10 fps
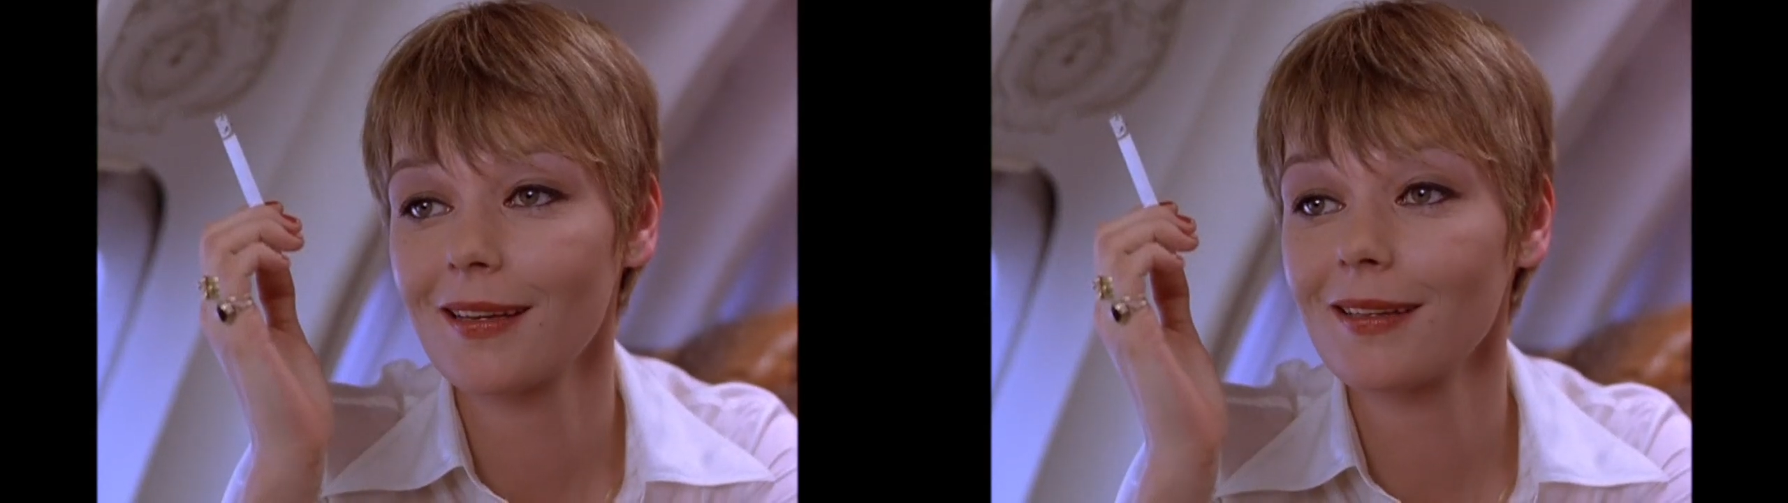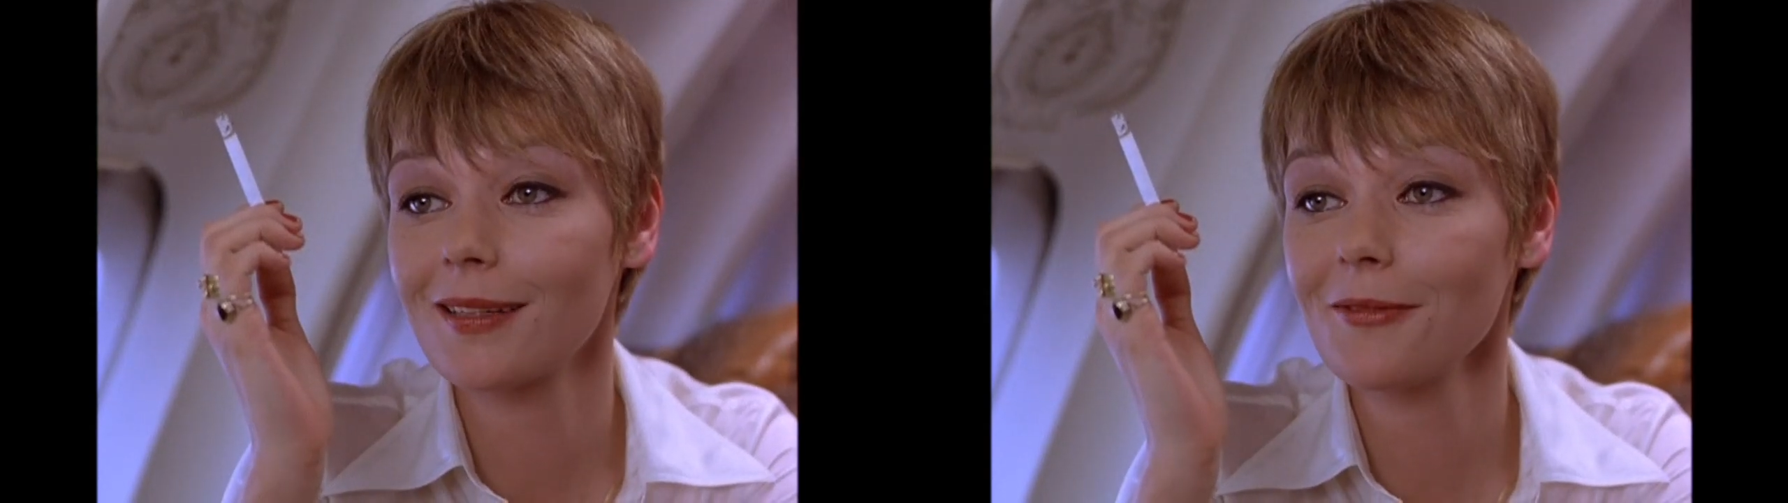
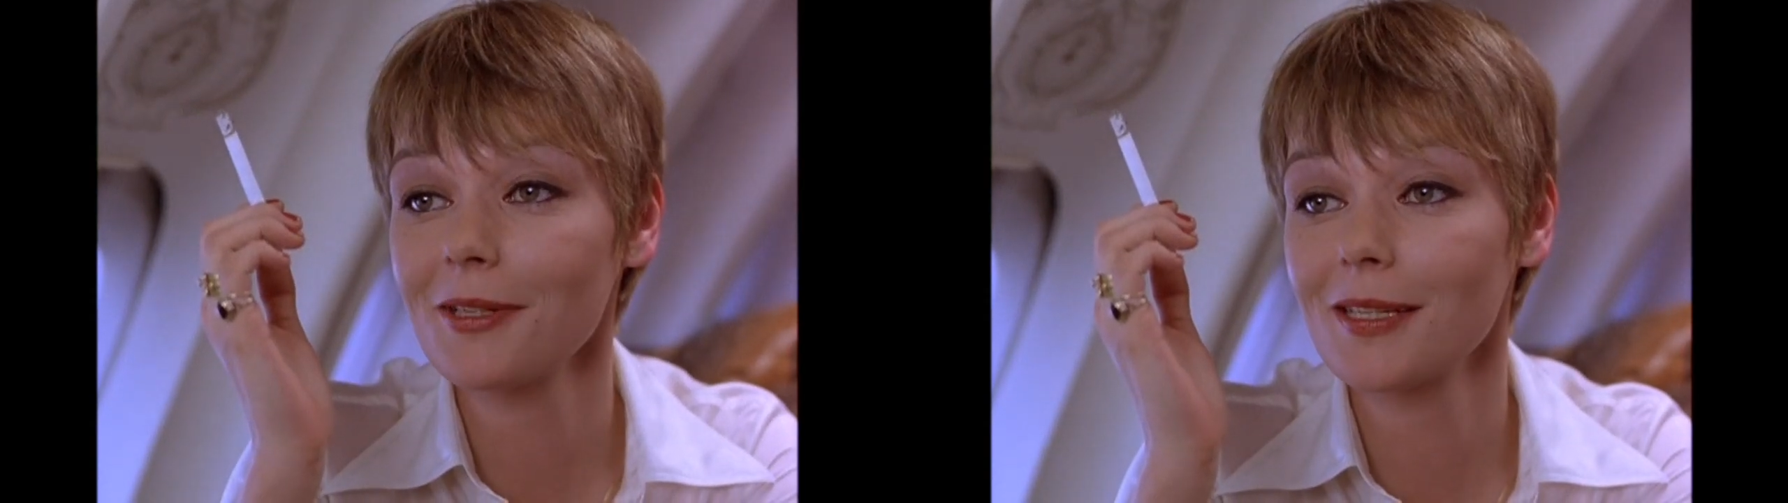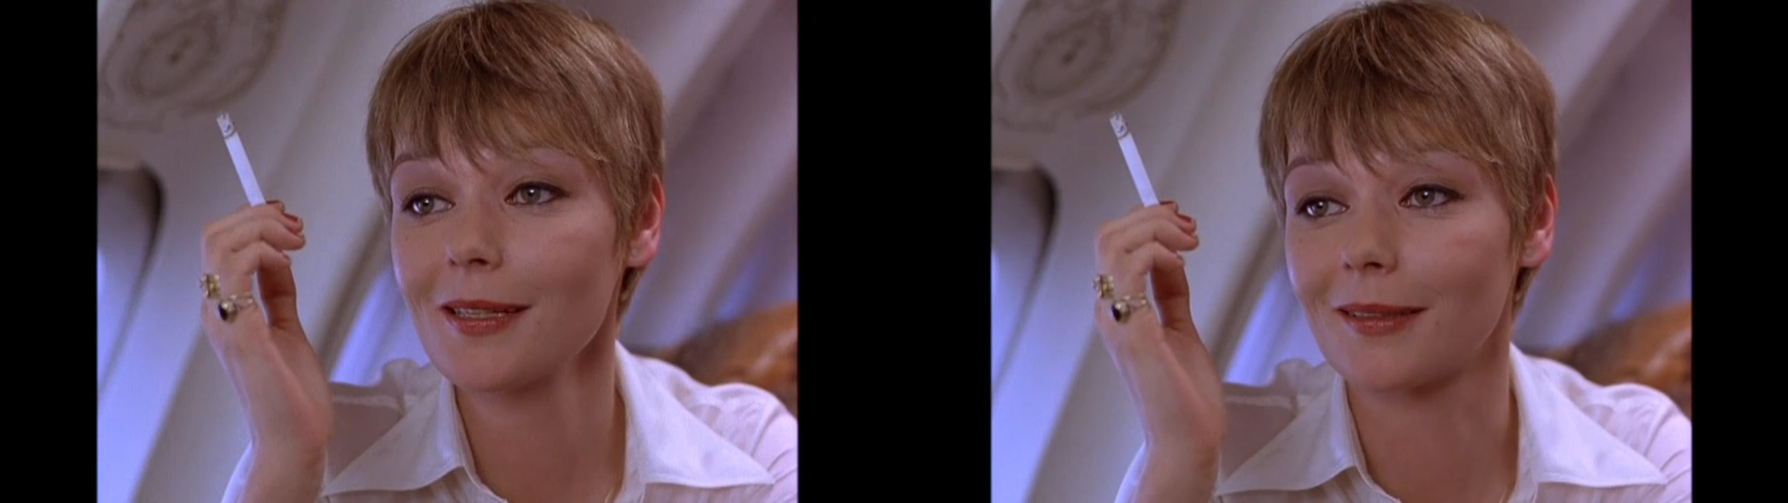And in
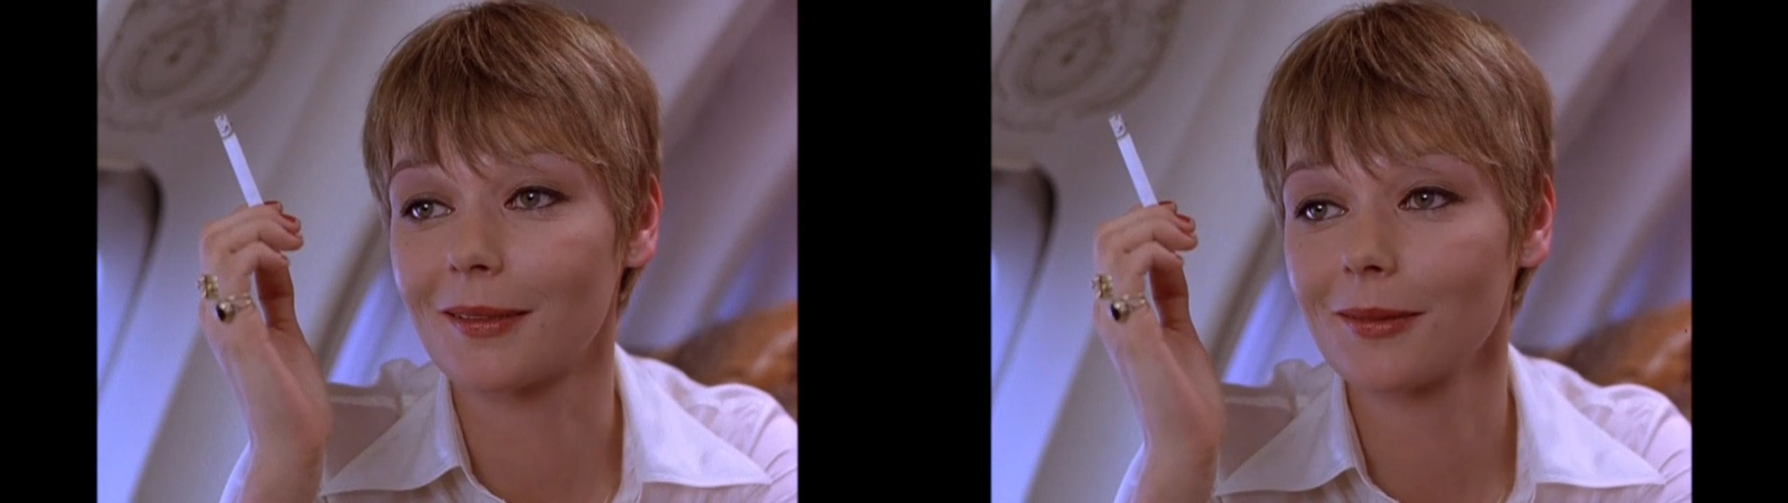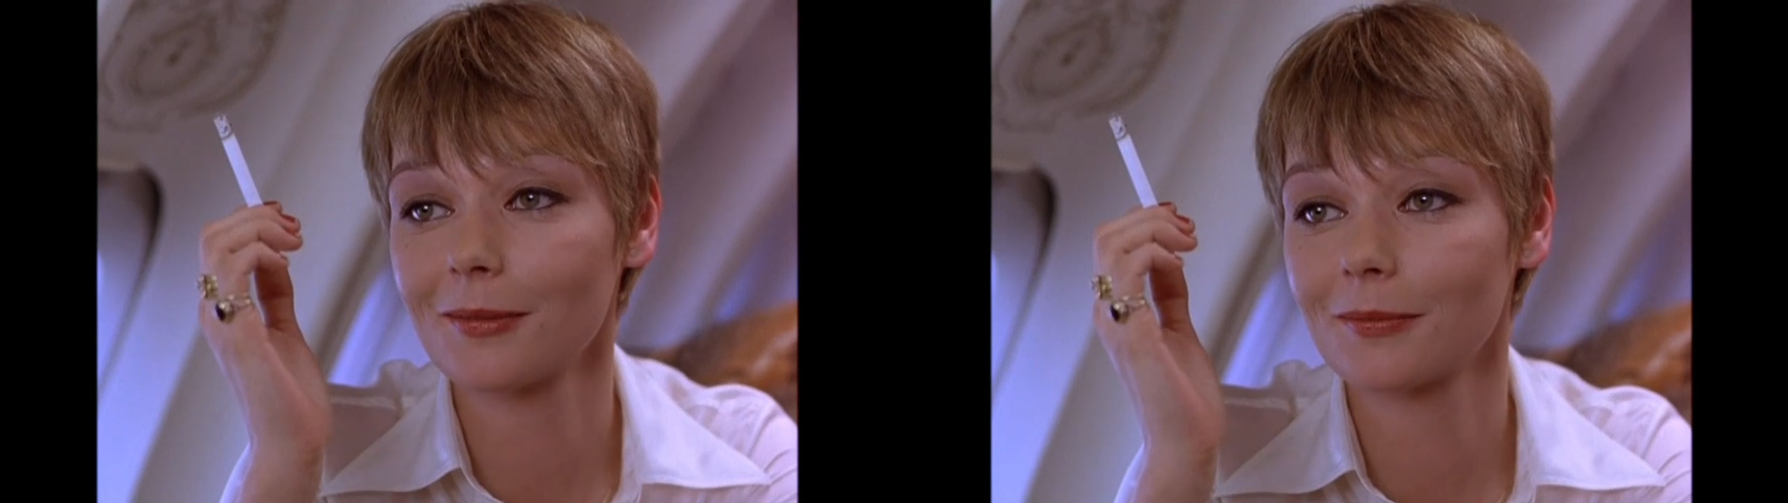
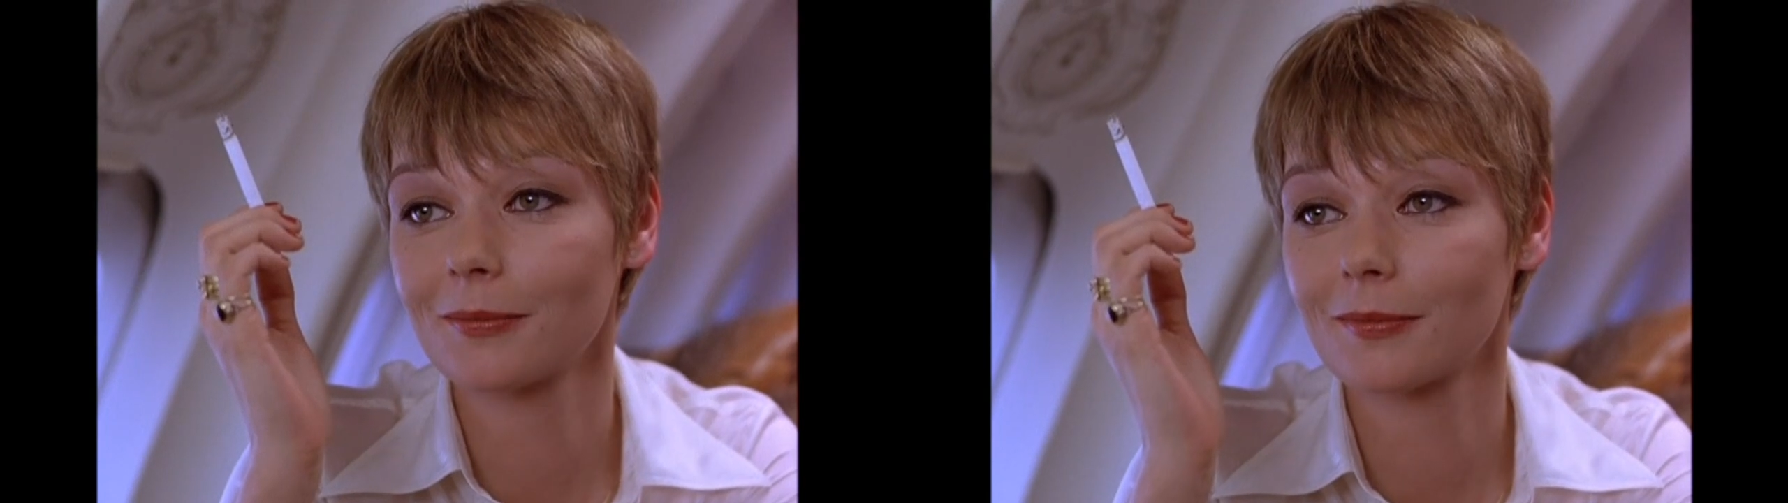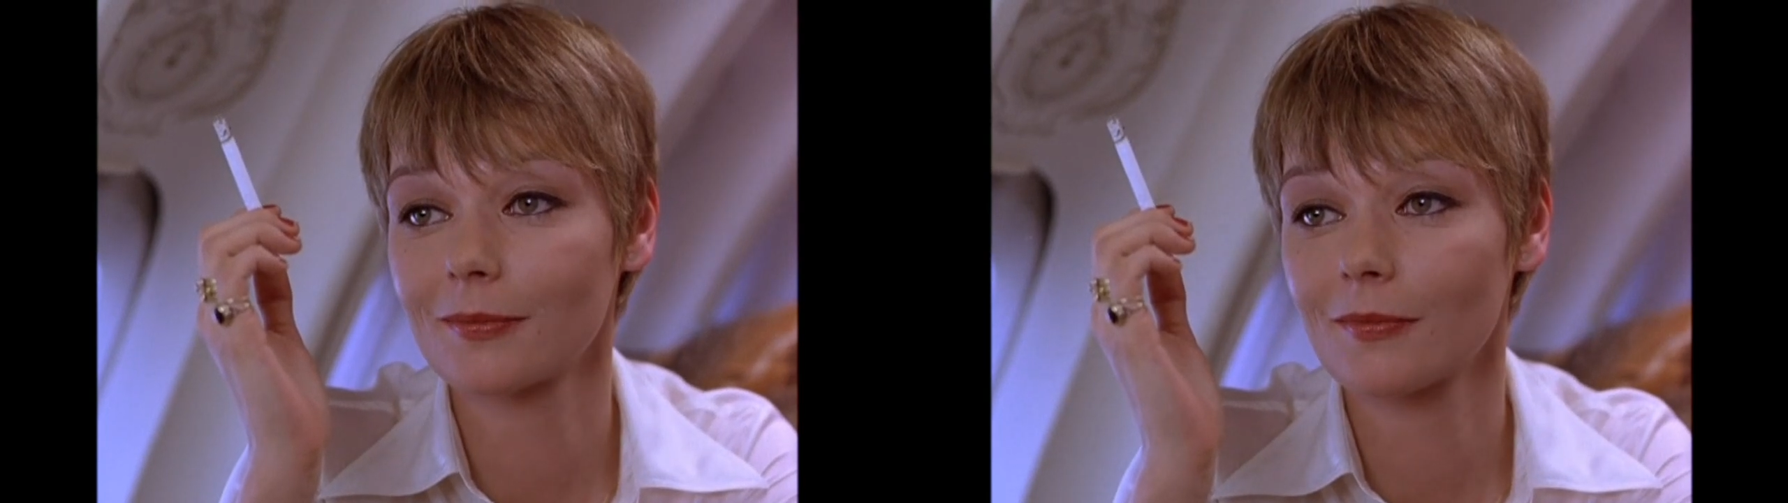return,
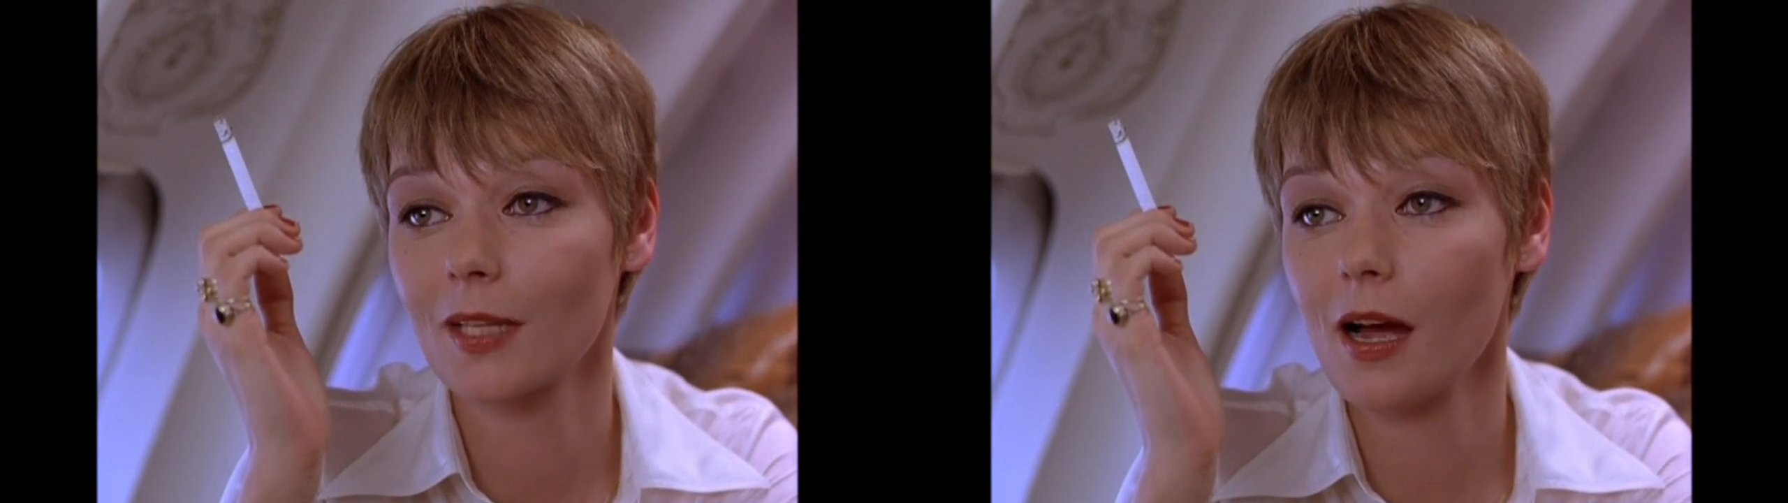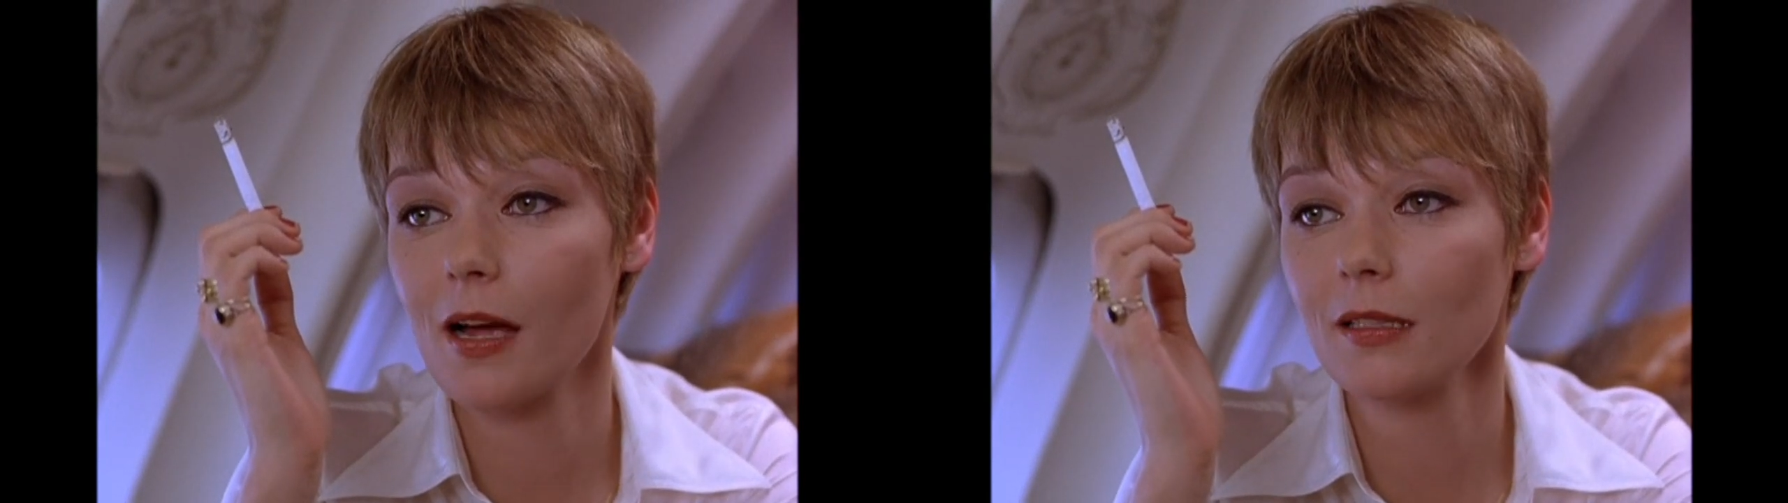
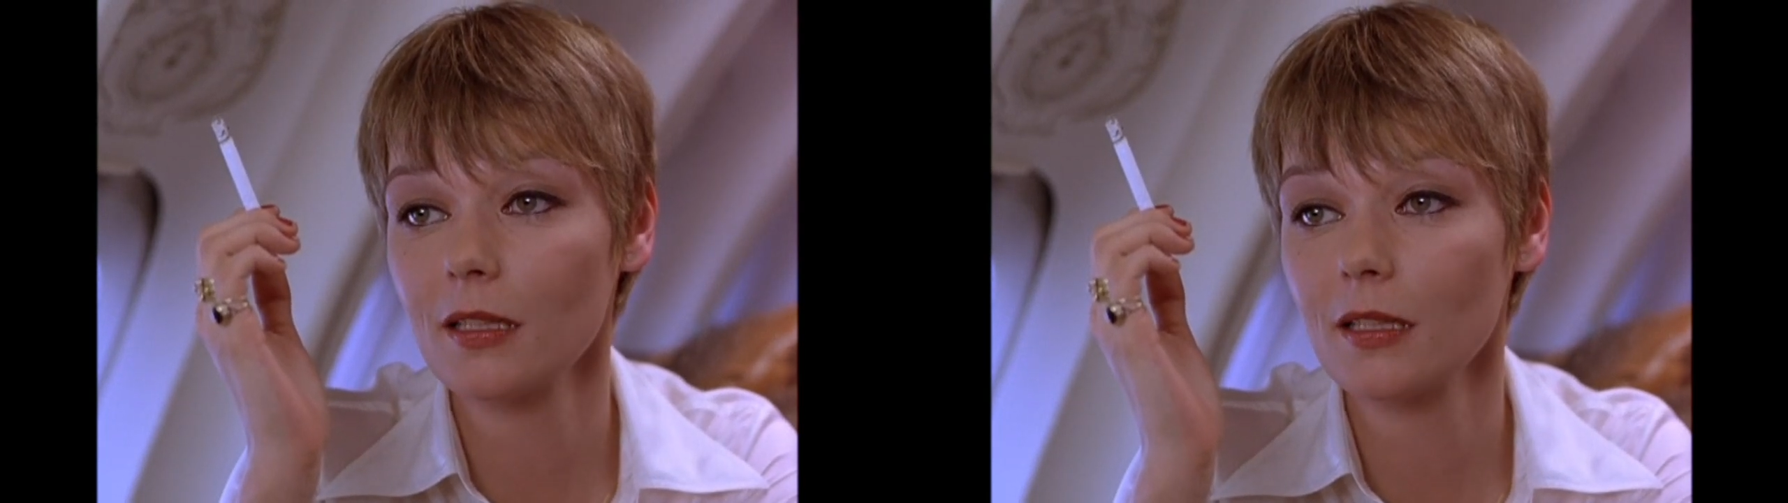I'll